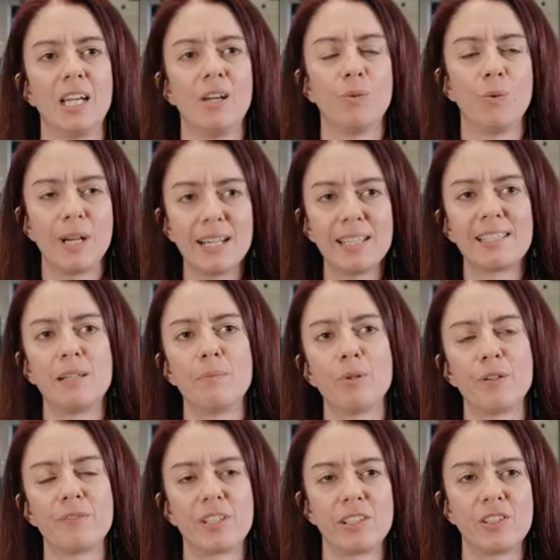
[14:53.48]
One example
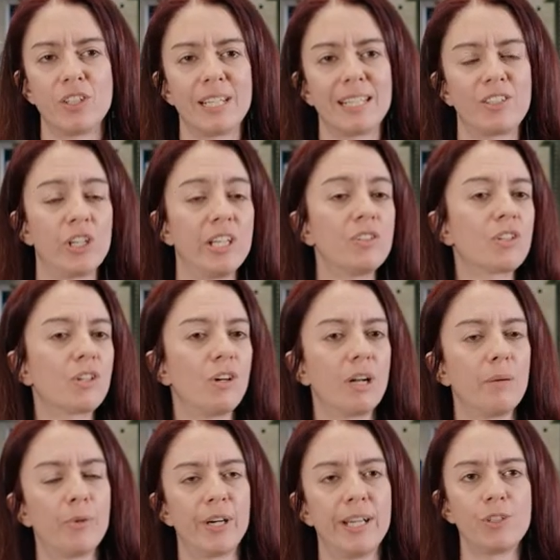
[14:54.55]
of such an exchange and
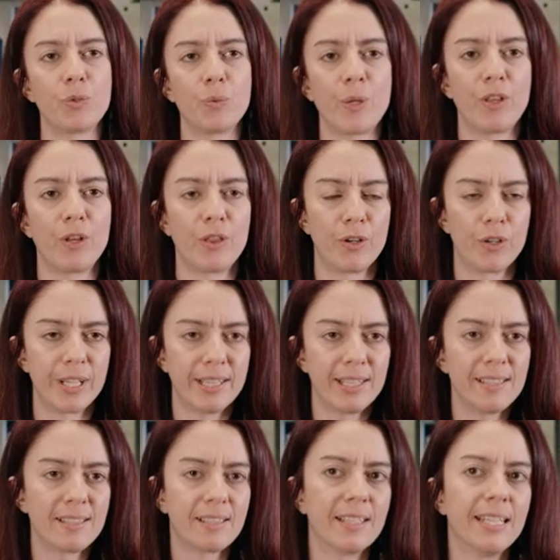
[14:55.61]
collaboration with
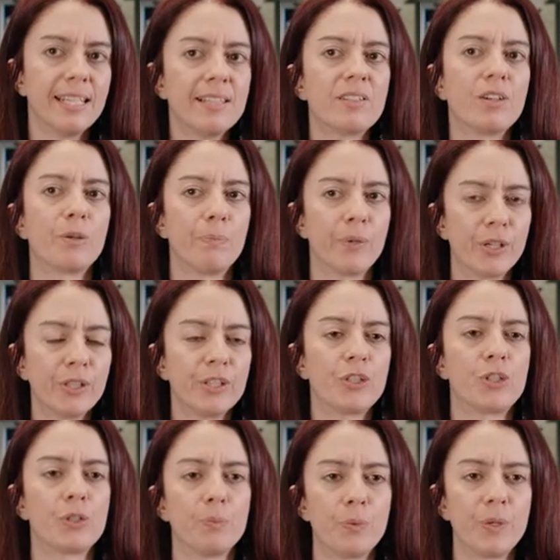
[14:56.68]
authorities is our
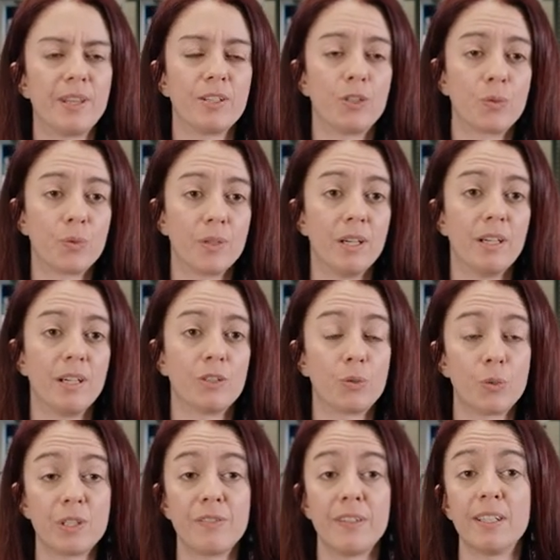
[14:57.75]
partnership with the
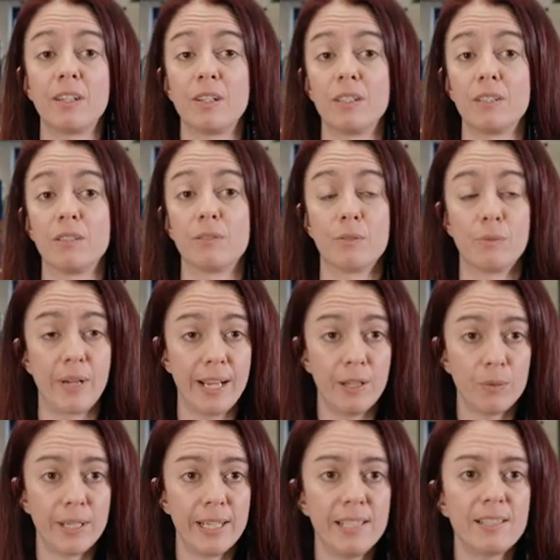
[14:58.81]
Swiss Federal
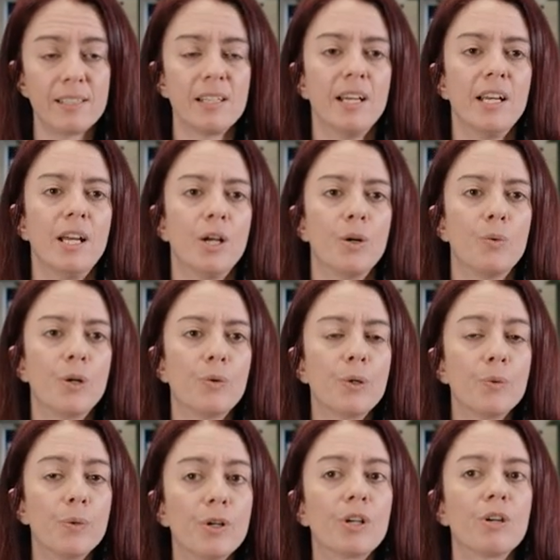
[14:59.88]
Railways, where we
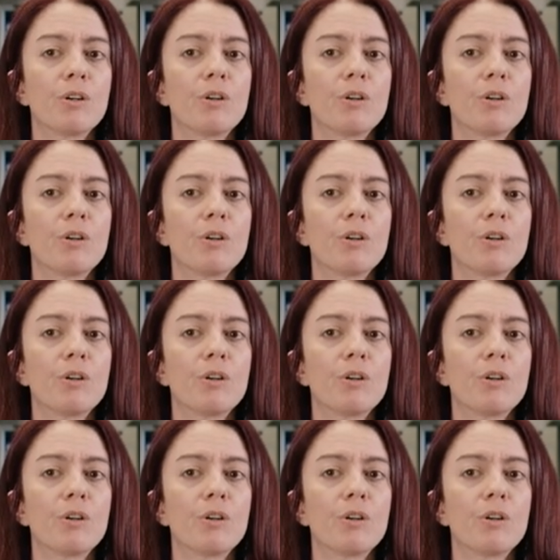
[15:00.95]
work on